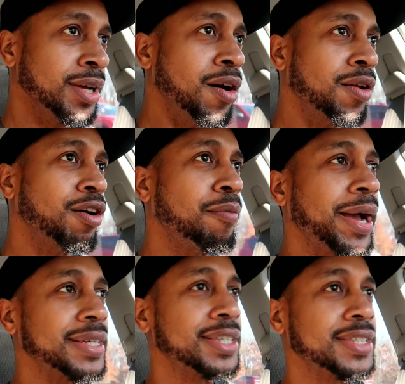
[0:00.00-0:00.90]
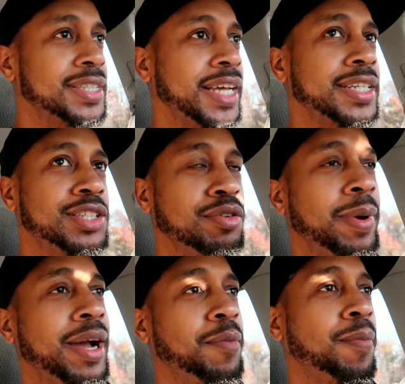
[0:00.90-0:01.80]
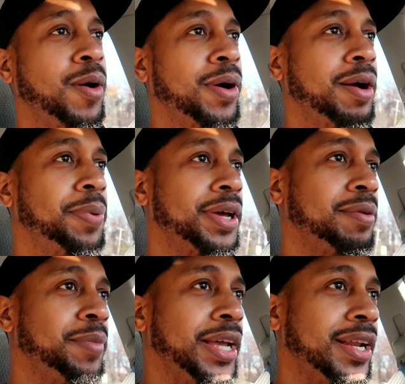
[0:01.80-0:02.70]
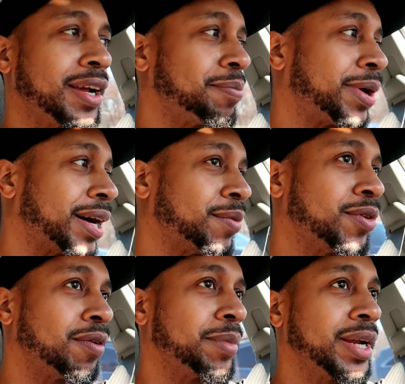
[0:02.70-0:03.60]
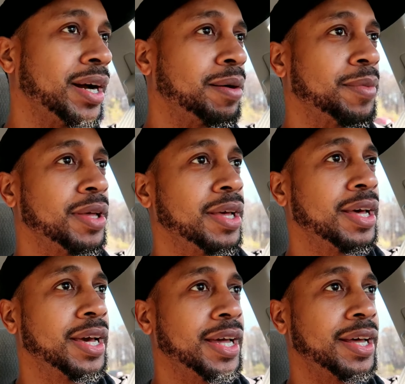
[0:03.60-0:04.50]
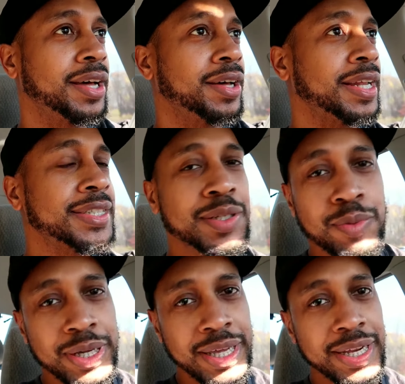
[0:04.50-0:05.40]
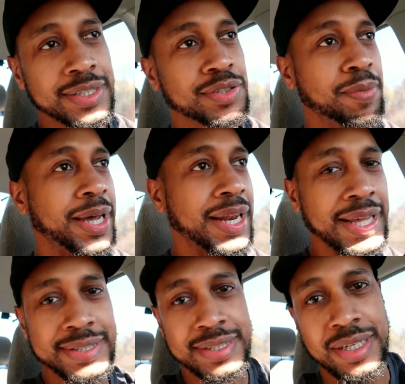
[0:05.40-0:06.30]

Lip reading: I don't know, man. So just stay tuned, man. I'm on my way up here to meet everybody. We're going to meet up. And let's see what we get into, man. Let's